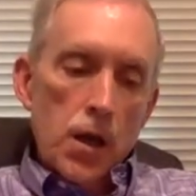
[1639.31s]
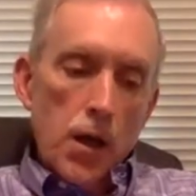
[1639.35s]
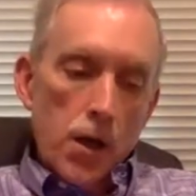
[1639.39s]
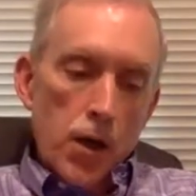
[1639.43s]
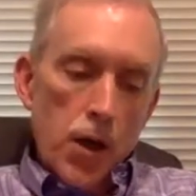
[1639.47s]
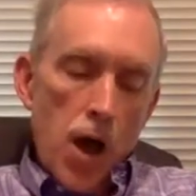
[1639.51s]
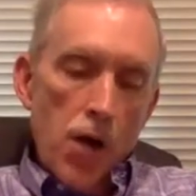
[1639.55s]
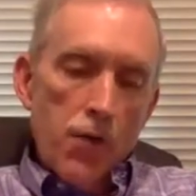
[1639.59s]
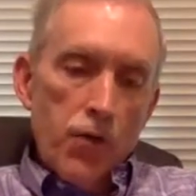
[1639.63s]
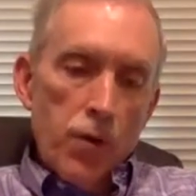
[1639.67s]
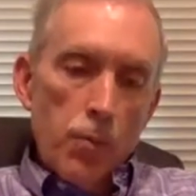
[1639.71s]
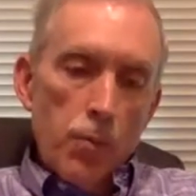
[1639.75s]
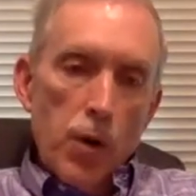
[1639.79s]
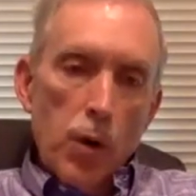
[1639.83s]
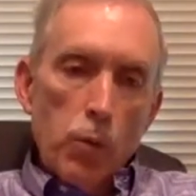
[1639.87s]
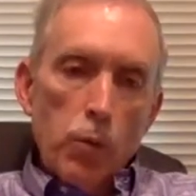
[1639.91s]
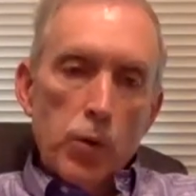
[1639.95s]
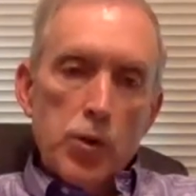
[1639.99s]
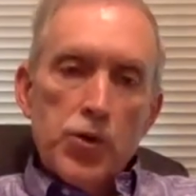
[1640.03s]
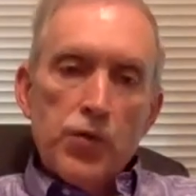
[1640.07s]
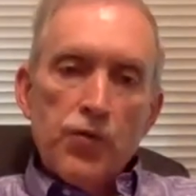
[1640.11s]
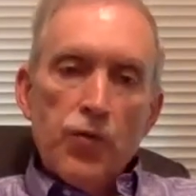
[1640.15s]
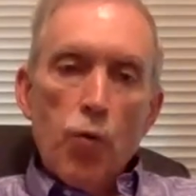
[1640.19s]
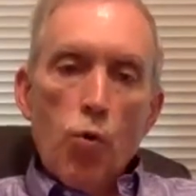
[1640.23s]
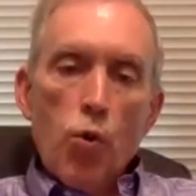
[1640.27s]
government
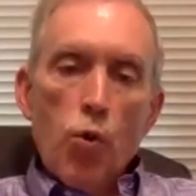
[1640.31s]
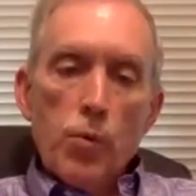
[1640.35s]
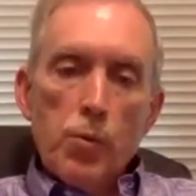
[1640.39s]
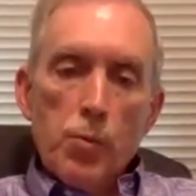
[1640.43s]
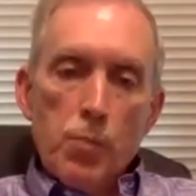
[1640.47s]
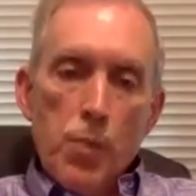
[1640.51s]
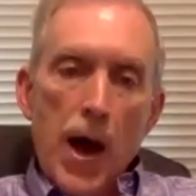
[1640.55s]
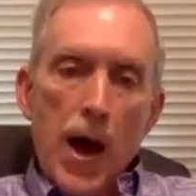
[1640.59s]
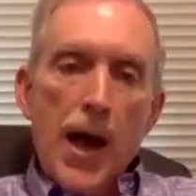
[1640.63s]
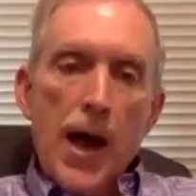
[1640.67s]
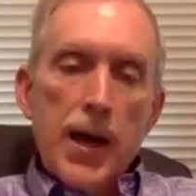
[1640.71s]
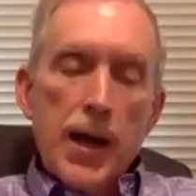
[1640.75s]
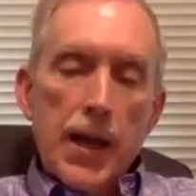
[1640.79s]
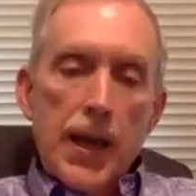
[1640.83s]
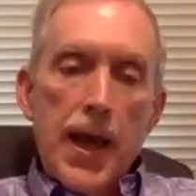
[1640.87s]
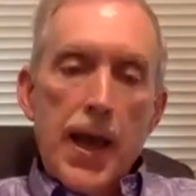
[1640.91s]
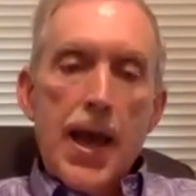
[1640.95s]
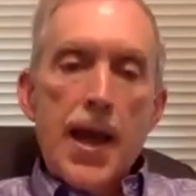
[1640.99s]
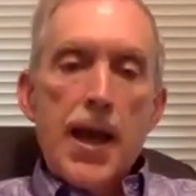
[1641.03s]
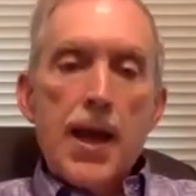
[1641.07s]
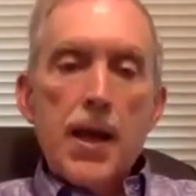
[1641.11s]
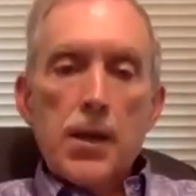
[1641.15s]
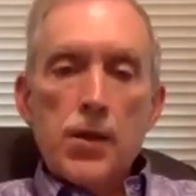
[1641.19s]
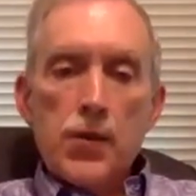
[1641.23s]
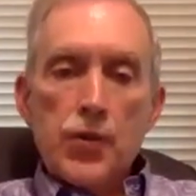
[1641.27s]
was formed by
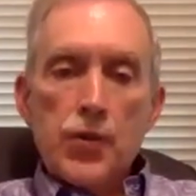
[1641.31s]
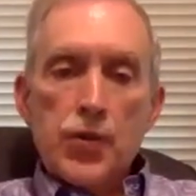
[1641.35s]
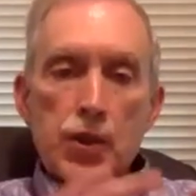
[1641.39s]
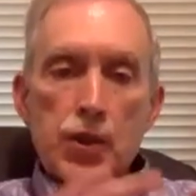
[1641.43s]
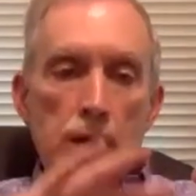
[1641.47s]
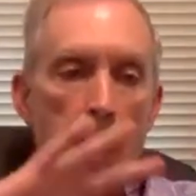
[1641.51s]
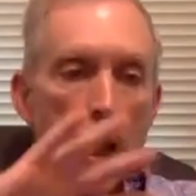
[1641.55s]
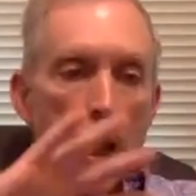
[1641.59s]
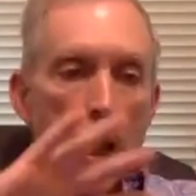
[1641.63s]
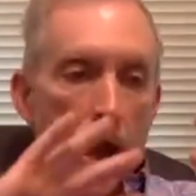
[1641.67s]
Ghanaians,